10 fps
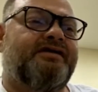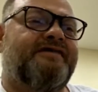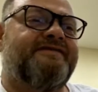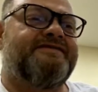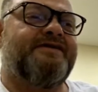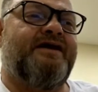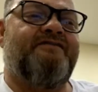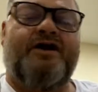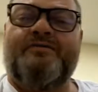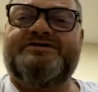So I've
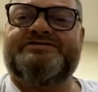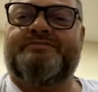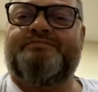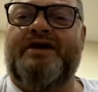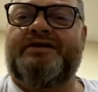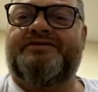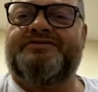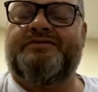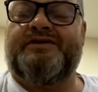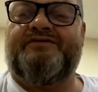always made it
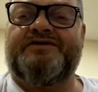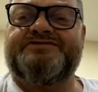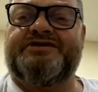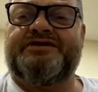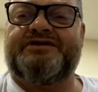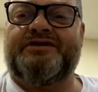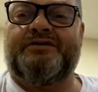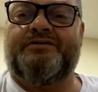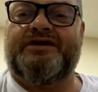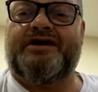through adversity and did
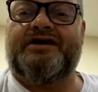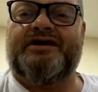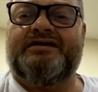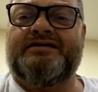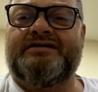okay.